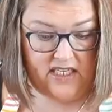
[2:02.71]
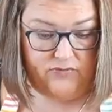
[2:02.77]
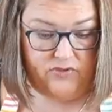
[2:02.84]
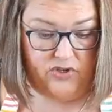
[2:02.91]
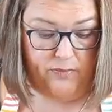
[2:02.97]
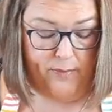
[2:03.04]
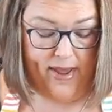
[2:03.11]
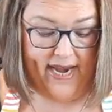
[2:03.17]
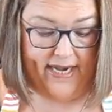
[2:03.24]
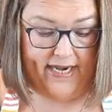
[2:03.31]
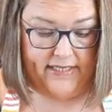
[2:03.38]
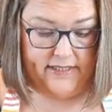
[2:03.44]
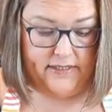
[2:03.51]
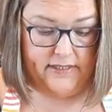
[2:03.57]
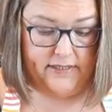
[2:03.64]
of
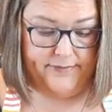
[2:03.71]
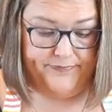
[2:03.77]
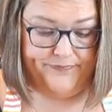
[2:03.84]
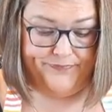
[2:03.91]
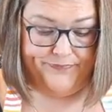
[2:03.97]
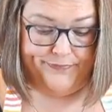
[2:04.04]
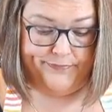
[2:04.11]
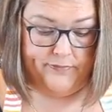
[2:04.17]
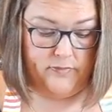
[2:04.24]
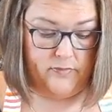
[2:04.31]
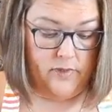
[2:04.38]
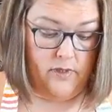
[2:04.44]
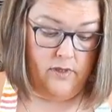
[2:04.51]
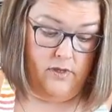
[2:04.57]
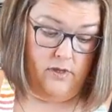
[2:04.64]
tomatoes
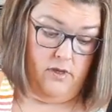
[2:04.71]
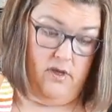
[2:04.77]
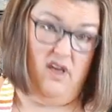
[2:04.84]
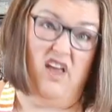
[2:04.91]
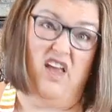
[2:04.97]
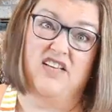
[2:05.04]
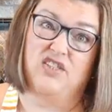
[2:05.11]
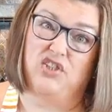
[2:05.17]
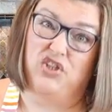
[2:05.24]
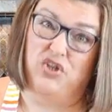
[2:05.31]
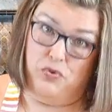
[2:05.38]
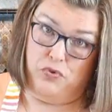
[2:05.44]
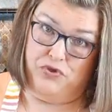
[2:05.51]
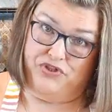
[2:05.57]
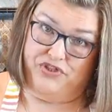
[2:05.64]
is
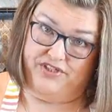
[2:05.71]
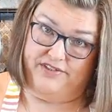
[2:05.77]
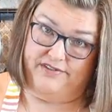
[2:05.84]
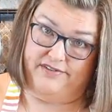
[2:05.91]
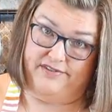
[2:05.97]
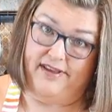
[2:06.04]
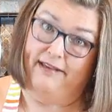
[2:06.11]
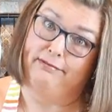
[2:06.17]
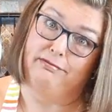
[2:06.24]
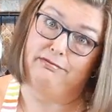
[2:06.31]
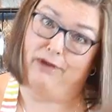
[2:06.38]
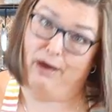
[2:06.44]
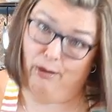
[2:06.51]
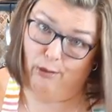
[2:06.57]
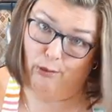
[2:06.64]
gorgeous.
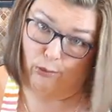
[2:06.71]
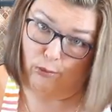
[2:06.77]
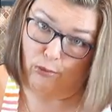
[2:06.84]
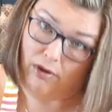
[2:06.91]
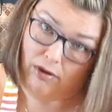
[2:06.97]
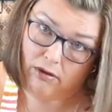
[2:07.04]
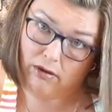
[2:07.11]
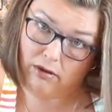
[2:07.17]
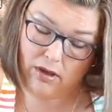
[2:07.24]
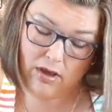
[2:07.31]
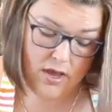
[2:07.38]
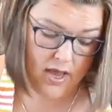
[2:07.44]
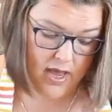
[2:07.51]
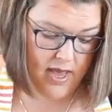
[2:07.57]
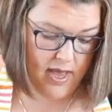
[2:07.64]
Hello.
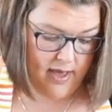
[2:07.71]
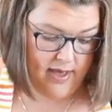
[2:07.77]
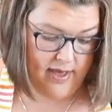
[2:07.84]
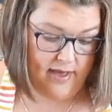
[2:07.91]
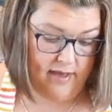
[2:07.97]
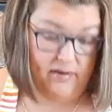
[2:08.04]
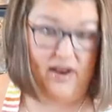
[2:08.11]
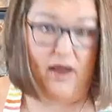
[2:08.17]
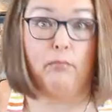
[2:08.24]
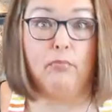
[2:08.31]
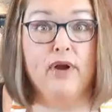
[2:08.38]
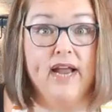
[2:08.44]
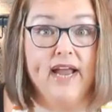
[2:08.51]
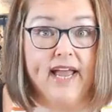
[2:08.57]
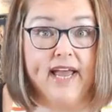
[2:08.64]
Now,
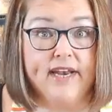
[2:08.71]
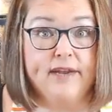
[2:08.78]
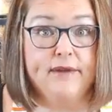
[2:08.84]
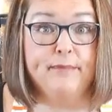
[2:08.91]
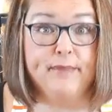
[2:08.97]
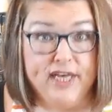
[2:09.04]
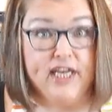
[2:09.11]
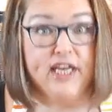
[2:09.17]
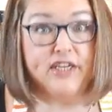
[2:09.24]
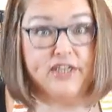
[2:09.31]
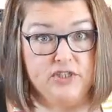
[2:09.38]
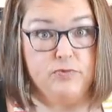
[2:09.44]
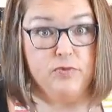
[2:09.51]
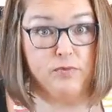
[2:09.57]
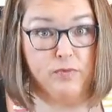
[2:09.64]
Brad, my
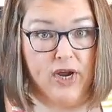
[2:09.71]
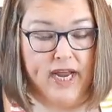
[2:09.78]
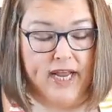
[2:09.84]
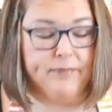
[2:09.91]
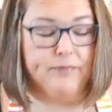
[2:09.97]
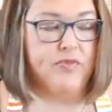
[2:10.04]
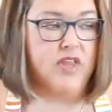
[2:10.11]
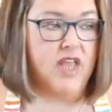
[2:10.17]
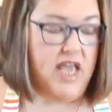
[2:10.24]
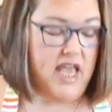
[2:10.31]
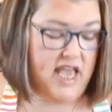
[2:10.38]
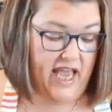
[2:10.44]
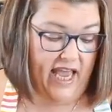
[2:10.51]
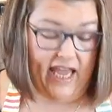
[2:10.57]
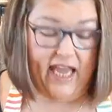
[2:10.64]
husband Brad,
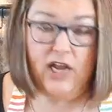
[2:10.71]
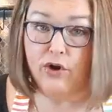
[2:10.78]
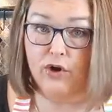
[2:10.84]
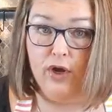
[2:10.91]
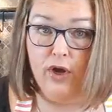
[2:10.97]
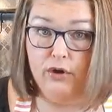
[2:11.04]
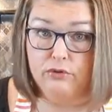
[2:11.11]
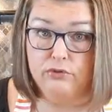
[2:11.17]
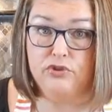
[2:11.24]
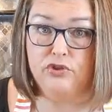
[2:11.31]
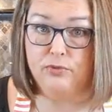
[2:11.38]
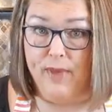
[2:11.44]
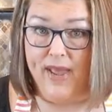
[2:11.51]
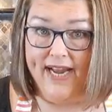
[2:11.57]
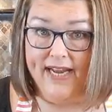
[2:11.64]
he grows
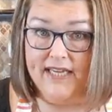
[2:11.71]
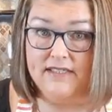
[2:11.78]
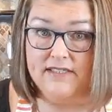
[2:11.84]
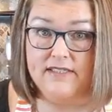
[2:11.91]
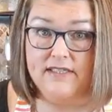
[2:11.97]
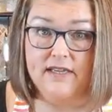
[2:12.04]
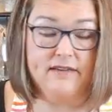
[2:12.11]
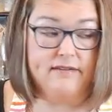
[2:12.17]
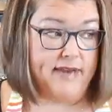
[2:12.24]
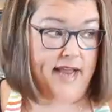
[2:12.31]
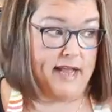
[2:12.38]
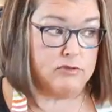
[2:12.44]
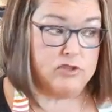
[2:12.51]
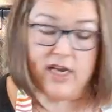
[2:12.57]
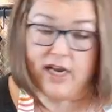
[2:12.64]
tomatoes.
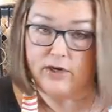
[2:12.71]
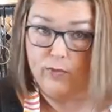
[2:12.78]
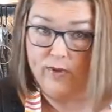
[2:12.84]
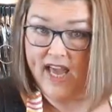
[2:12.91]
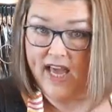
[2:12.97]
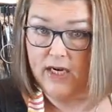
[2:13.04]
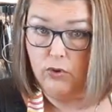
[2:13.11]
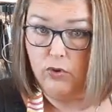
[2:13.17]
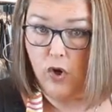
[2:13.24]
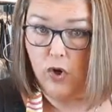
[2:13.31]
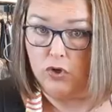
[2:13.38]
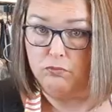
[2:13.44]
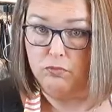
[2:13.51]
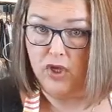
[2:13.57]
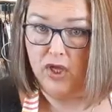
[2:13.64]
Downstairs, we got a little
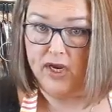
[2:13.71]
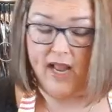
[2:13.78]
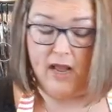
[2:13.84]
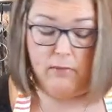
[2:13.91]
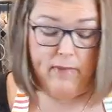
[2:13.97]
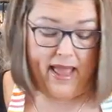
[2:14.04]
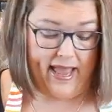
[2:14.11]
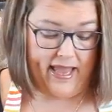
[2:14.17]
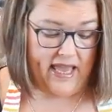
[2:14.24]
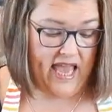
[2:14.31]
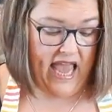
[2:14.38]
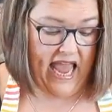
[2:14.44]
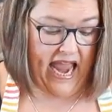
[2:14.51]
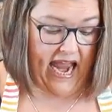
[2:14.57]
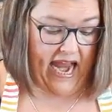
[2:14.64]
garden plot out back,
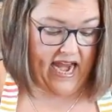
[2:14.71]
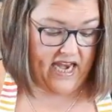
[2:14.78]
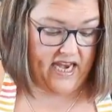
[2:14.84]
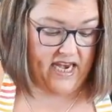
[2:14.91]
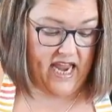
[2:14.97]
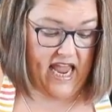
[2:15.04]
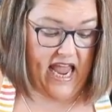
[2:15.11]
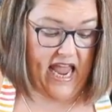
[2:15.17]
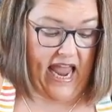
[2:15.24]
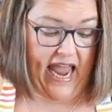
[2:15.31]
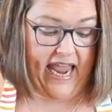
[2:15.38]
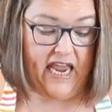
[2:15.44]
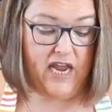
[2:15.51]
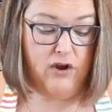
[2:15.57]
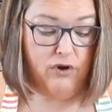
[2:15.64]
and
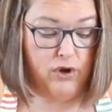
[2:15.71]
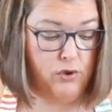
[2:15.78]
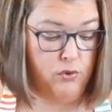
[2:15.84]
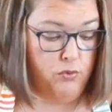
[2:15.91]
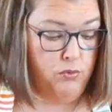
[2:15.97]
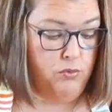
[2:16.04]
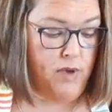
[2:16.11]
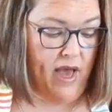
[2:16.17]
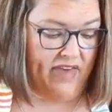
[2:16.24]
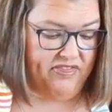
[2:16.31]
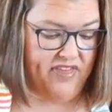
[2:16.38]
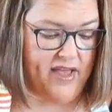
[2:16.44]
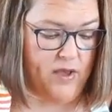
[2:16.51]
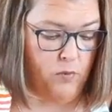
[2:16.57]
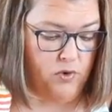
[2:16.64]
he grew,
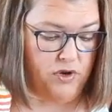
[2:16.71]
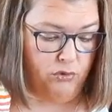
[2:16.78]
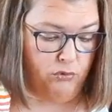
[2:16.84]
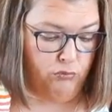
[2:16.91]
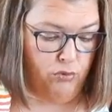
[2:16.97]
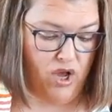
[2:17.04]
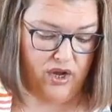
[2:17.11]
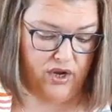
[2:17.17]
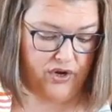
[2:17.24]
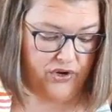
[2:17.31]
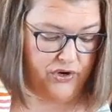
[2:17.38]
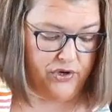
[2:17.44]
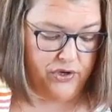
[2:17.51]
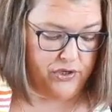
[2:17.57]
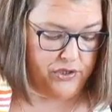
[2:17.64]
I think, one of the
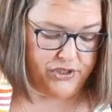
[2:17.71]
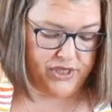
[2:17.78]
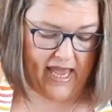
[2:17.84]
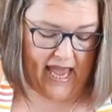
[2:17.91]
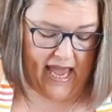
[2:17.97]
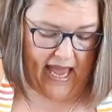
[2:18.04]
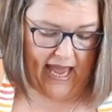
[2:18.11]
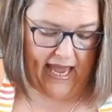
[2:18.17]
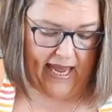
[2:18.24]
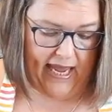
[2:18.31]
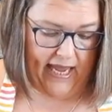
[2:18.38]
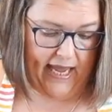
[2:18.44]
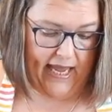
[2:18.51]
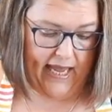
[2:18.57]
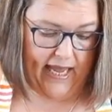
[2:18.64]
Rutgers,
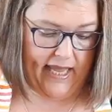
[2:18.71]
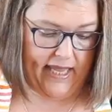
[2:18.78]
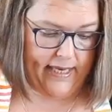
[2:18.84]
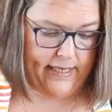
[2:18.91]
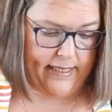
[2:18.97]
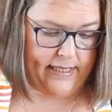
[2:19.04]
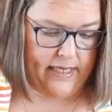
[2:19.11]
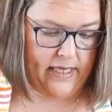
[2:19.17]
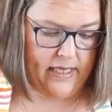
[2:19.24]
and